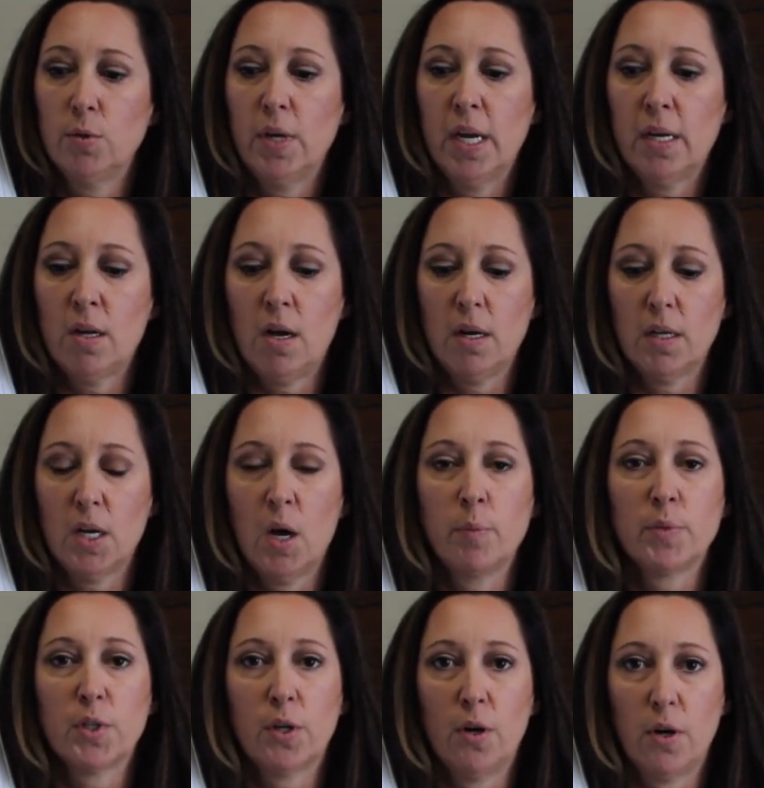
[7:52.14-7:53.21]
cannot
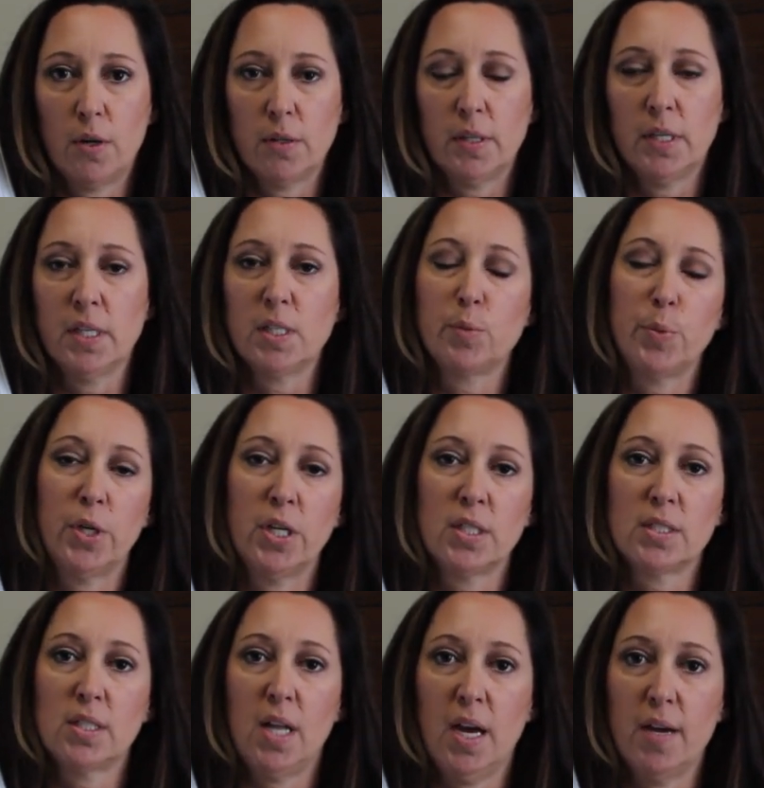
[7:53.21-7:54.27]
come to earth and
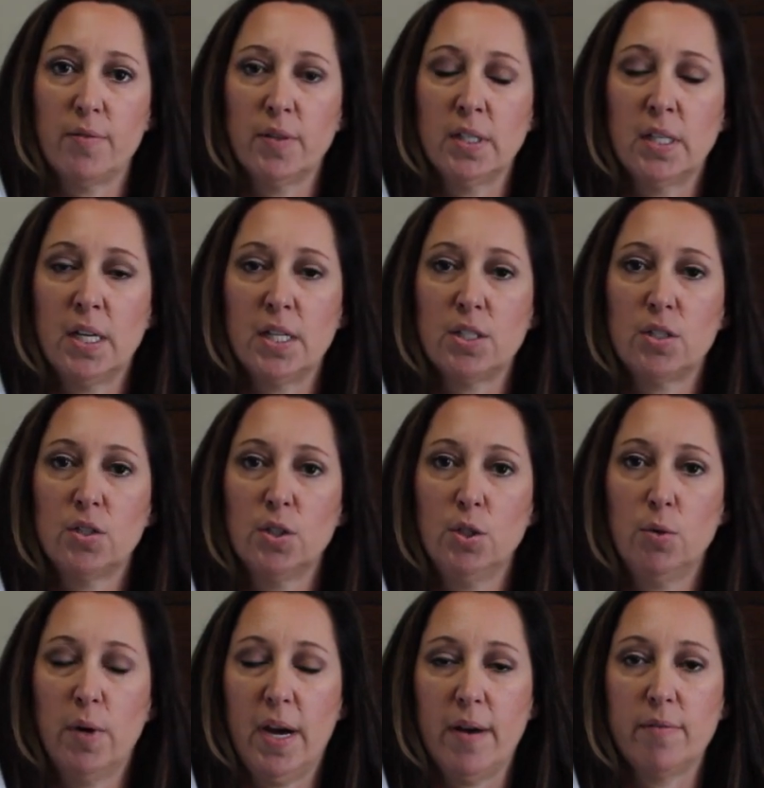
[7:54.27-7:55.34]
experience life unless
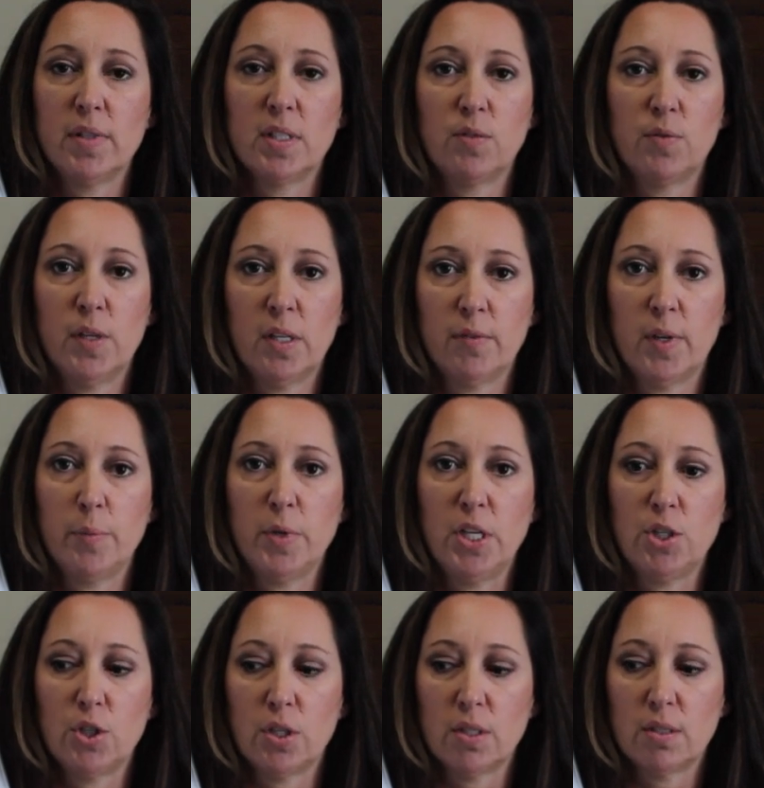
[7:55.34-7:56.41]
you have this veil of
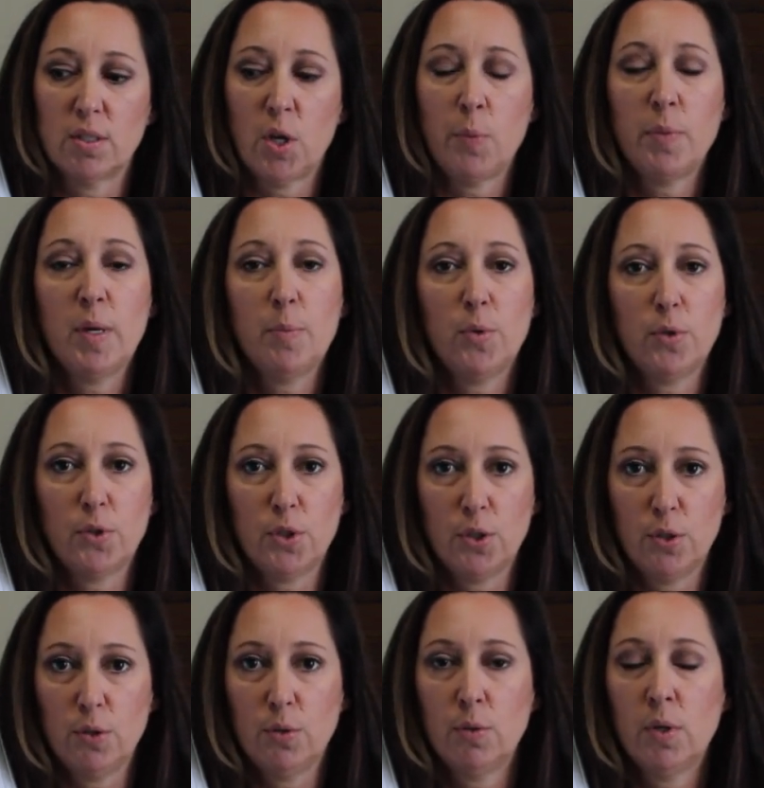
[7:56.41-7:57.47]
amnesia. Some people
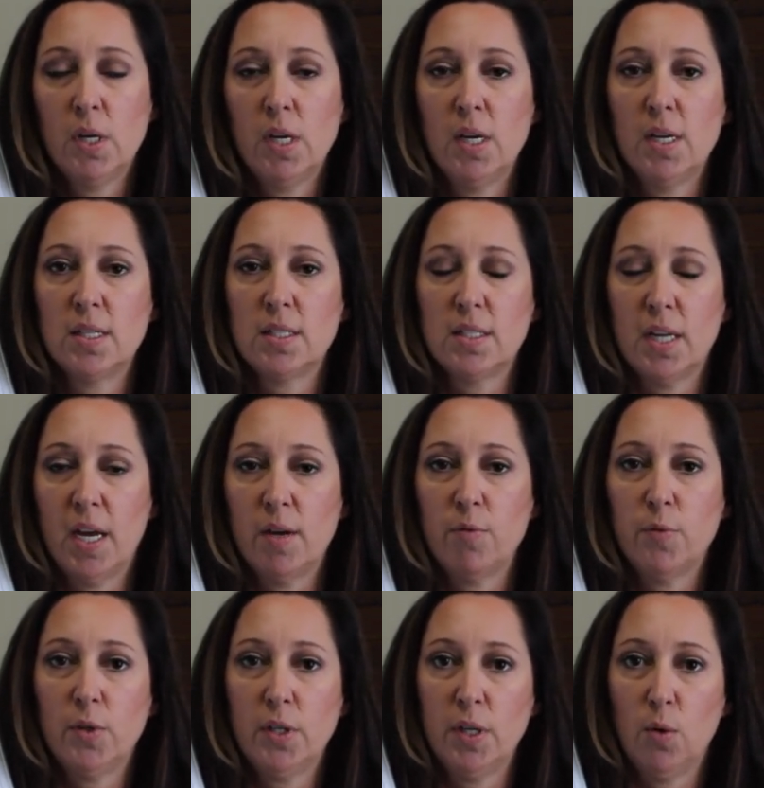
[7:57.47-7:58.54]
do stay
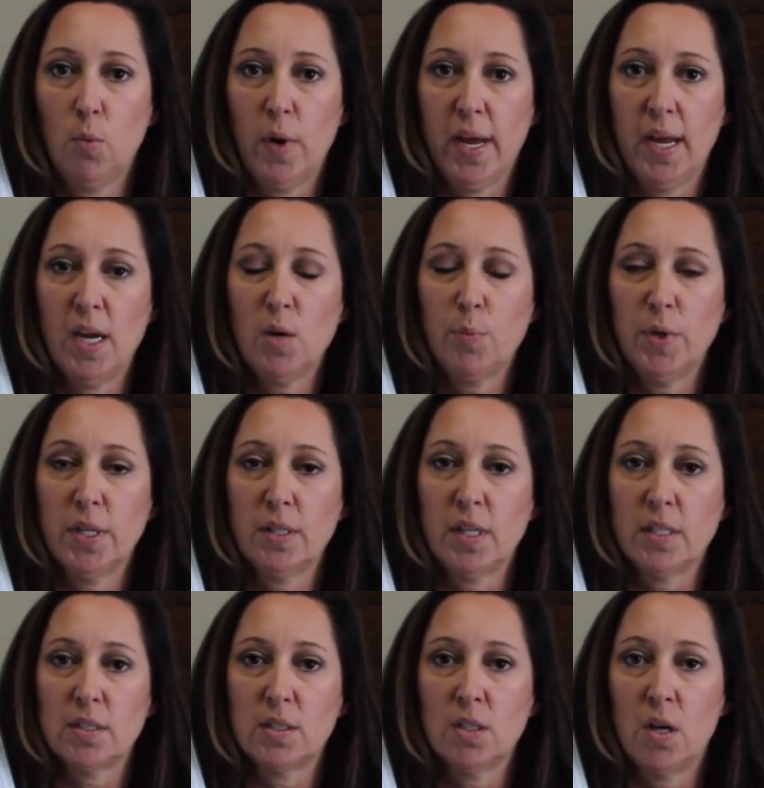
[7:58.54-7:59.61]
fully awake, but
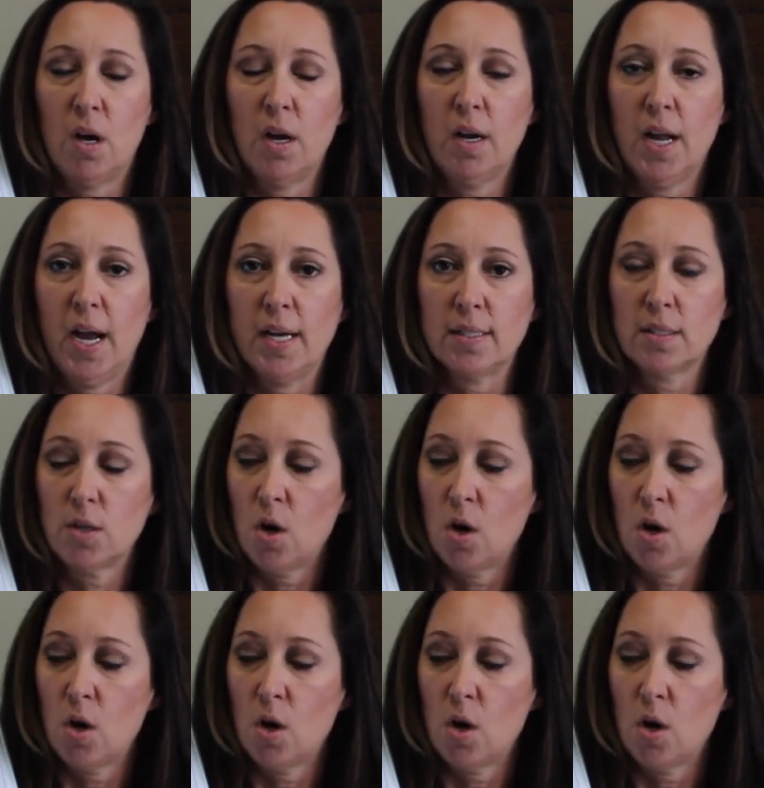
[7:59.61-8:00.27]
that's not as